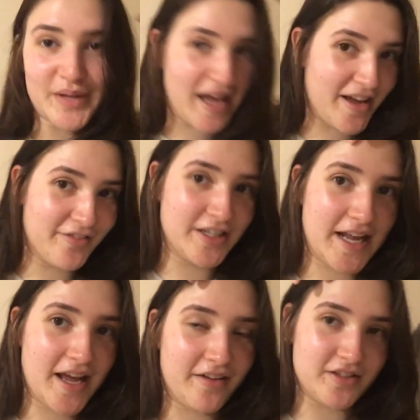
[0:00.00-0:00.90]
But yeah, every
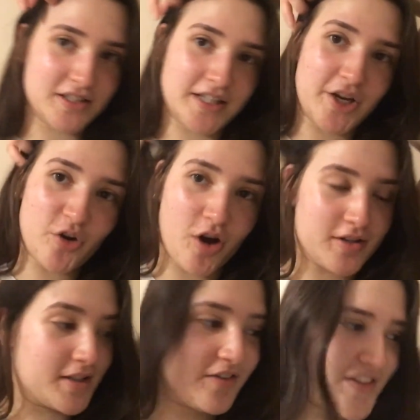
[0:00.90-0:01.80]
day having to like
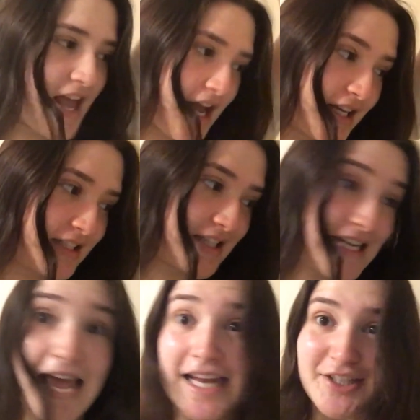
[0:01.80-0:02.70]
cross off the X
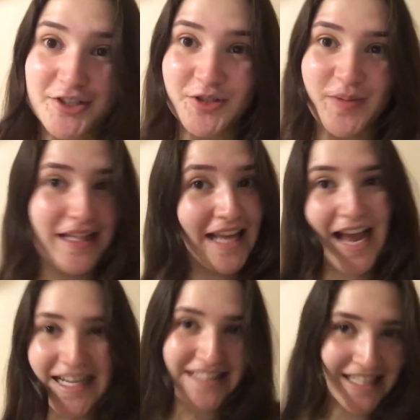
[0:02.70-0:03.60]
and getting to being
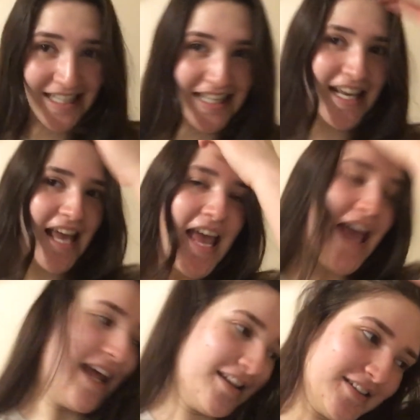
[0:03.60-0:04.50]
like, I did it.
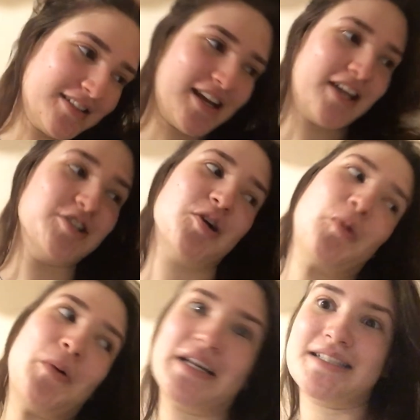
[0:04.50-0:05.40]
And I
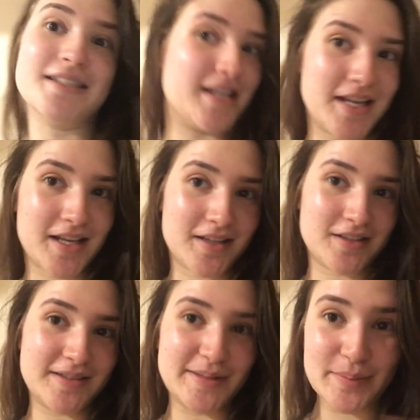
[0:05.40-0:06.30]
don't want to see
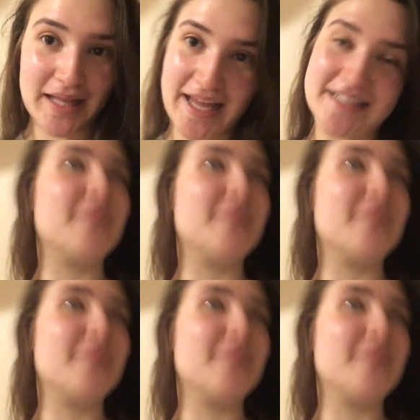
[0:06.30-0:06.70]
a blank